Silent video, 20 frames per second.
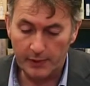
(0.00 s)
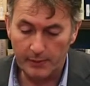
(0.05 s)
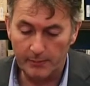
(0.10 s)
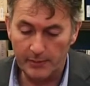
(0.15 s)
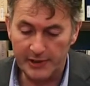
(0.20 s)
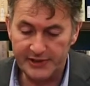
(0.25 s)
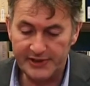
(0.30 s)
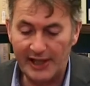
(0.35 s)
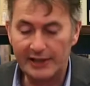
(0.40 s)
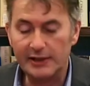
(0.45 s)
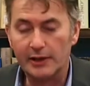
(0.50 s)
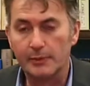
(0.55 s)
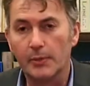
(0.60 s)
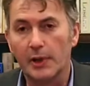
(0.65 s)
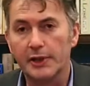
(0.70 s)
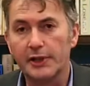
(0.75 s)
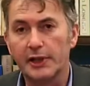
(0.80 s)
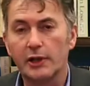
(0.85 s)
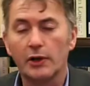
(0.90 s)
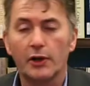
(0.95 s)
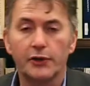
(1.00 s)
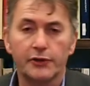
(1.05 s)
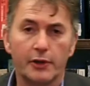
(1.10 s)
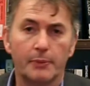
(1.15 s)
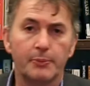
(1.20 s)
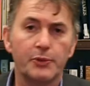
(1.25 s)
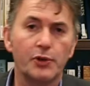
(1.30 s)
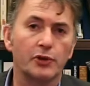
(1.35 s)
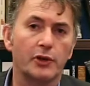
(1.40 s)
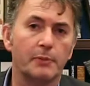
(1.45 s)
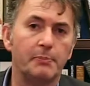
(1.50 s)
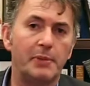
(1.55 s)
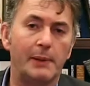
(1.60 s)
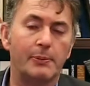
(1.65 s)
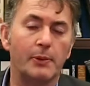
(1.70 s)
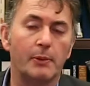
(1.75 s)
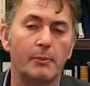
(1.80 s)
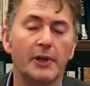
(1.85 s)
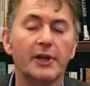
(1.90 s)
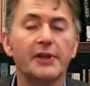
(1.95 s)
metallic money onto a purely
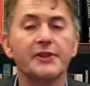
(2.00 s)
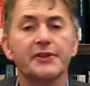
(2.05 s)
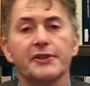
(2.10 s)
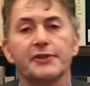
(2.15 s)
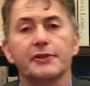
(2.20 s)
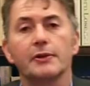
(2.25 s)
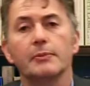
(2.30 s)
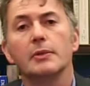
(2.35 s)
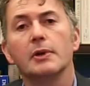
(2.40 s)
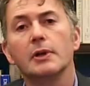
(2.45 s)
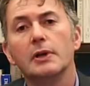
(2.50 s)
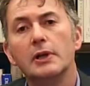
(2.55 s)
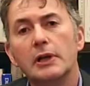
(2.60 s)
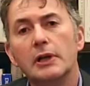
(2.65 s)
paper money system.